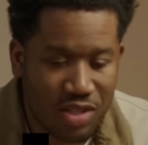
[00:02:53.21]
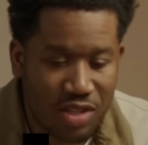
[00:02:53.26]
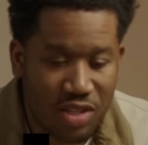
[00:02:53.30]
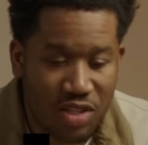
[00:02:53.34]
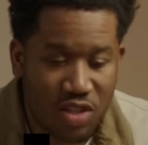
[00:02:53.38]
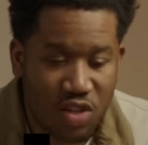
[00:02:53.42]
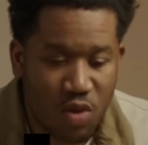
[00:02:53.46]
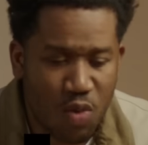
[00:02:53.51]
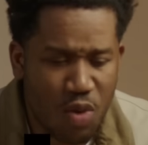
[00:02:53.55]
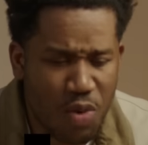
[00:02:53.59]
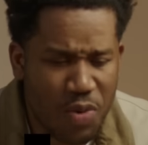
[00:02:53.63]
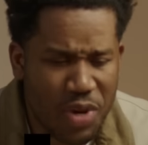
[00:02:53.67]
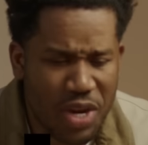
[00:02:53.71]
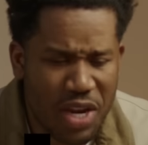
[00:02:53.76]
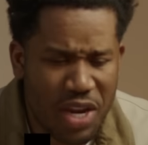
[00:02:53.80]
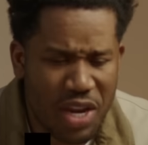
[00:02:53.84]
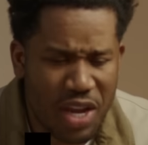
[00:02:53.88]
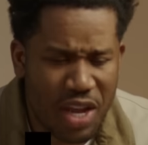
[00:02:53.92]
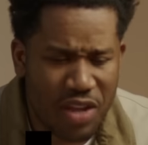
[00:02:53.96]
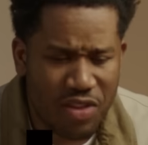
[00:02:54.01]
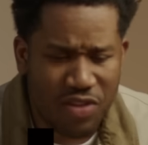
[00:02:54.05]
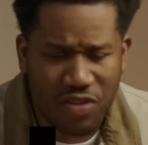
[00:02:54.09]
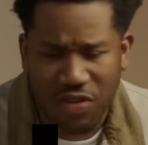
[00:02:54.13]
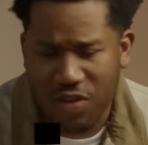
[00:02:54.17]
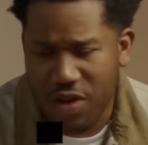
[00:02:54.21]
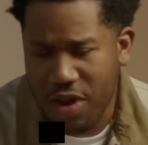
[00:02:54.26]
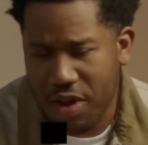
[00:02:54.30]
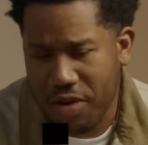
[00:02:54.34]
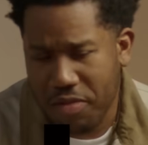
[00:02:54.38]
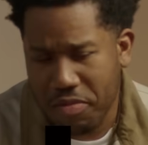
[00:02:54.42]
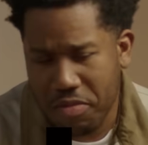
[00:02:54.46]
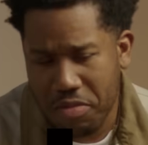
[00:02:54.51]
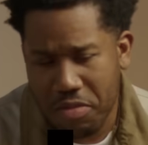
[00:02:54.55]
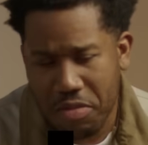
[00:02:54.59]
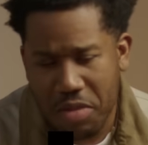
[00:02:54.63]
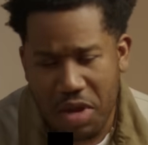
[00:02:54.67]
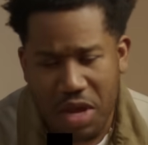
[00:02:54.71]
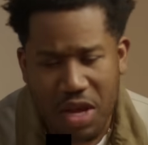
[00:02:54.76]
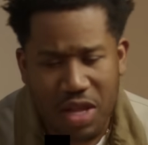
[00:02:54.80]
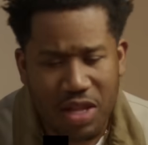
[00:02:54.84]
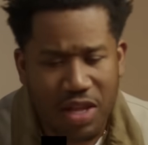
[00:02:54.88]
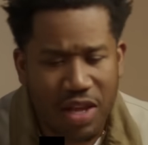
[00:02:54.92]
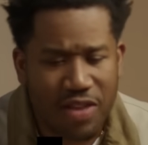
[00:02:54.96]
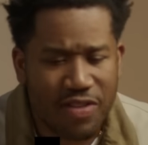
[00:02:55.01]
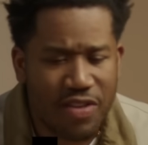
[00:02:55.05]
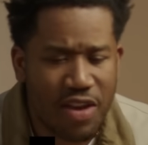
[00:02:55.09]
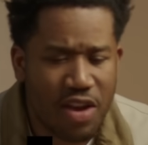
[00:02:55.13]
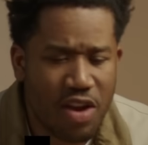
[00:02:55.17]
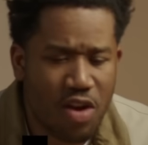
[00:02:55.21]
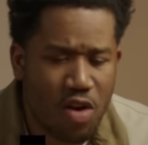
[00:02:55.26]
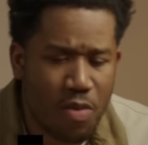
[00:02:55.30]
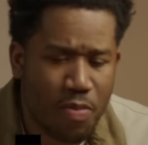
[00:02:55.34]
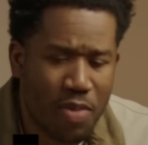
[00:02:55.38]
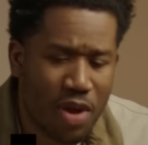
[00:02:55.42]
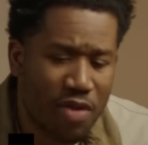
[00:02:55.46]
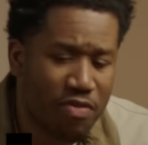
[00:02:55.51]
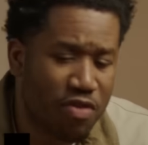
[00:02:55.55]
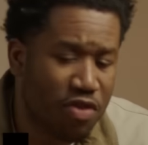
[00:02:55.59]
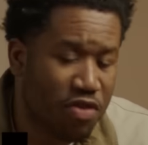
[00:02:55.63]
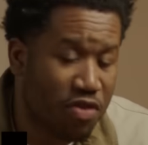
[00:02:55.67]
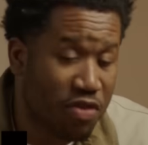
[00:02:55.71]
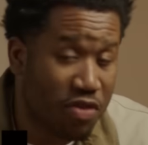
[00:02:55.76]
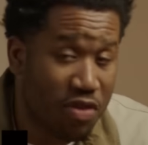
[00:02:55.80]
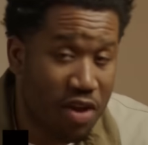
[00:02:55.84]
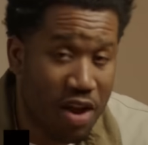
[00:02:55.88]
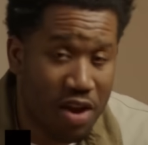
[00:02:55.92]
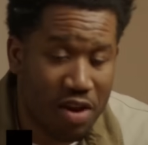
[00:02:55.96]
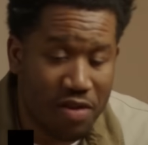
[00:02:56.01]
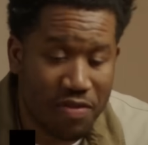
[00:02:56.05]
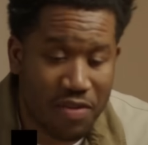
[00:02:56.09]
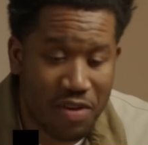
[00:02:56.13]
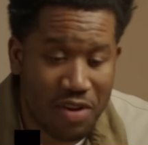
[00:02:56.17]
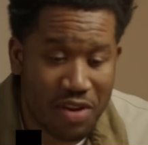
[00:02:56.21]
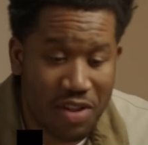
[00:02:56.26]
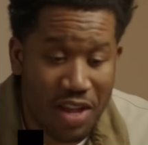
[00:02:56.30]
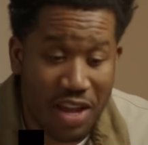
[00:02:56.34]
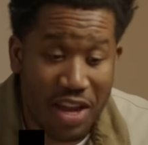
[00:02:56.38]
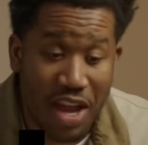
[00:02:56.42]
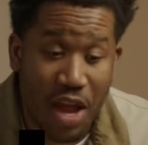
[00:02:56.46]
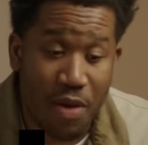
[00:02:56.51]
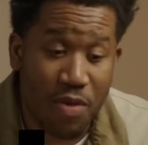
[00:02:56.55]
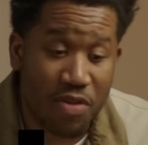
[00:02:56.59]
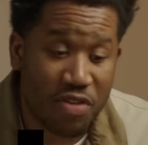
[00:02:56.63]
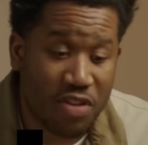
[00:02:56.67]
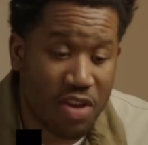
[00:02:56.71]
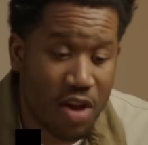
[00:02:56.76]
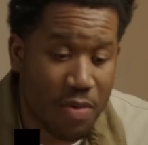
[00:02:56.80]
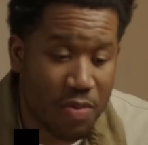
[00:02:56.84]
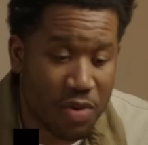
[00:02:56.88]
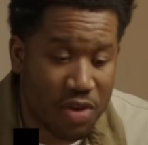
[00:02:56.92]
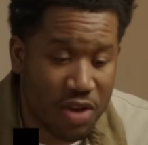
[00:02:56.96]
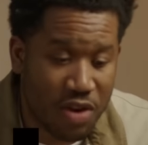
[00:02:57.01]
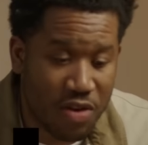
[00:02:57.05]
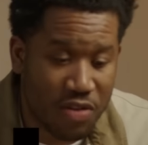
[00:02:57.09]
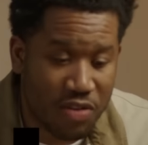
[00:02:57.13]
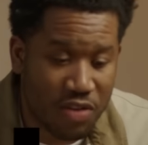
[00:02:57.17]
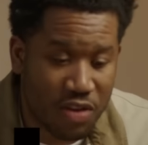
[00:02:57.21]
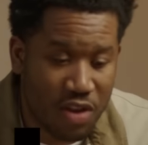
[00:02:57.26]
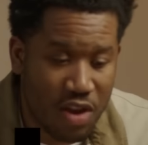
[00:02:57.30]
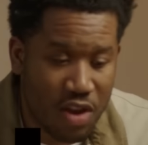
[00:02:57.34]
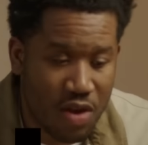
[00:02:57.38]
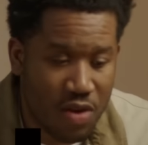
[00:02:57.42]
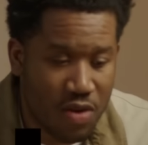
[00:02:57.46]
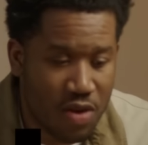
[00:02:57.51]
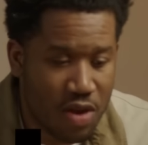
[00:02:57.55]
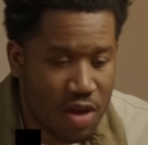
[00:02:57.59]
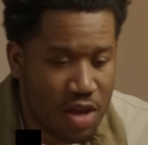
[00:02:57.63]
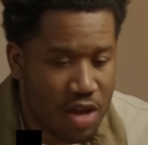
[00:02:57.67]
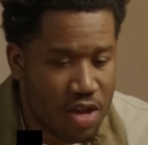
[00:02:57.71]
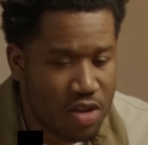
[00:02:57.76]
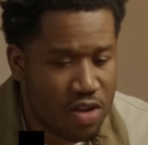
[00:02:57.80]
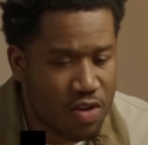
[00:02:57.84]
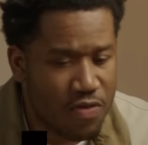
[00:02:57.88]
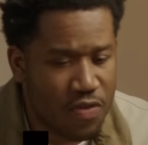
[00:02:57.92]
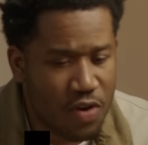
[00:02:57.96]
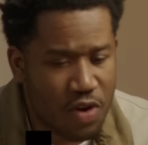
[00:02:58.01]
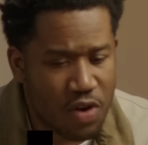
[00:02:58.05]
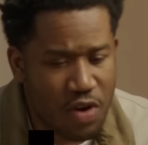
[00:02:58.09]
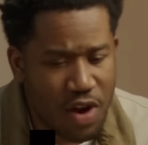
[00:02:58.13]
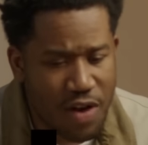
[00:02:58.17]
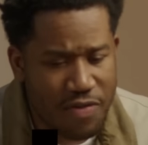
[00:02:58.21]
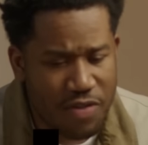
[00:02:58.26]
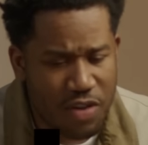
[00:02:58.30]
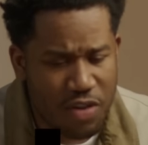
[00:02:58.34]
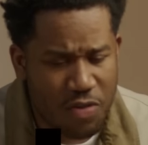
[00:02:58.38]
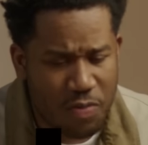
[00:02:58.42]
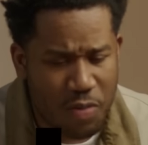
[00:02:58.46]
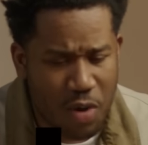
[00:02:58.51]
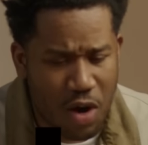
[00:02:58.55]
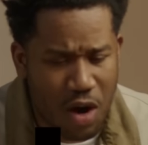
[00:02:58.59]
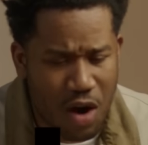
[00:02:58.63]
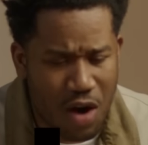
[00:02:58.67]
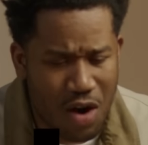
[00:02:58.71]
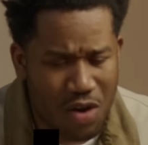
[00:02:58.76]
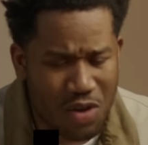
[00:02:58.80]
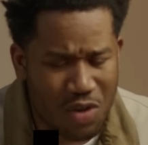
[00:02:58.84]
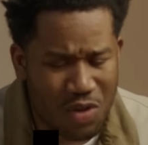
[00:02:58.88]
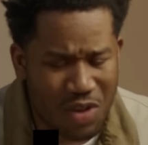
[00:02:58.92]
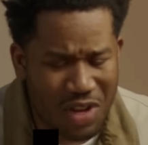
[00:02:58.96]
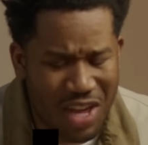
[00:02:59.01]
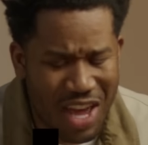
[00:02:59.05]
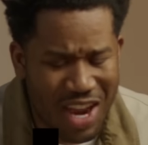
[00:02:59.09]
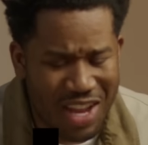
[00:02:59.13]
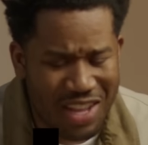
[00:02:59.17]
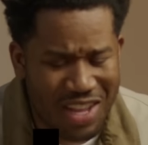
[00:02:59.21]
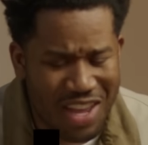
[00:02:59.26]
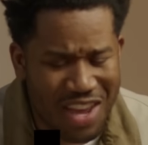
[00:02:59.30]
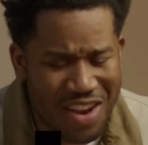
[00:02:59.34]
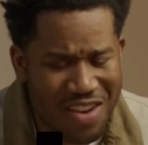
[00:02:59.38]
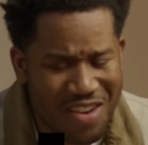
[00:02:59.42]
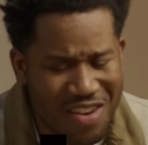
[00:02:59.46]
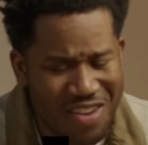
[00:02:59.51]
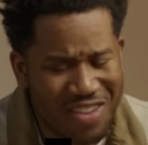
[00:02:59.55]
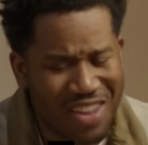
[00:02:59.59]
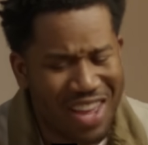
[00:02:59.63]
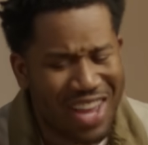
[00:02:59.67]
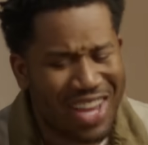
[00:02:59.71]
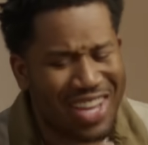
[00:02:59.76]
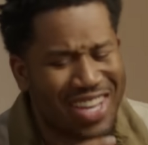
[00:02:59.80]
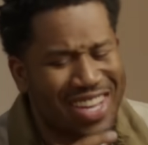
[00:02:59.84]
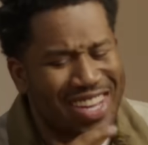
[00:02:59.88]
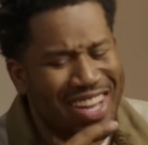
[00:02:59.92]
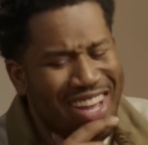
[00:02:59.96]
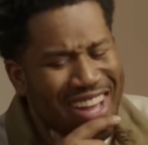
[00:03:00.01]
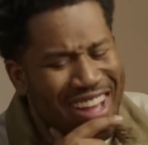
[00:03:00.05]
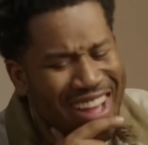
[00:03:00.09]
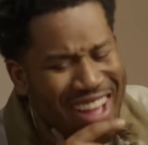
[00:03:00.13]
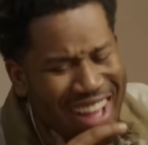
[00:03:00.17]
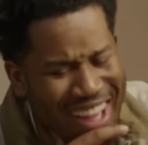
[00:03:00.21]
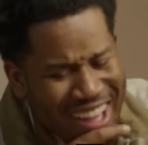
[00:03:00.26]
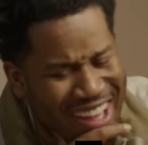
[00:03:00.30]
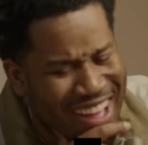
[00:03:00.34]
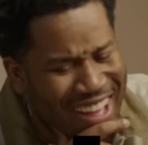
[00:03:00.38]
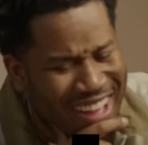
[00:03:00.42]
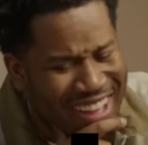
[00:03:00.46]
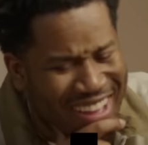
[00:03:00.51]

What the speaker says: So what do we need to get straight? Let's say you're a beverage photographer, like I was a couple years ago. You photograph this bar and you look at it later and you're like, huh,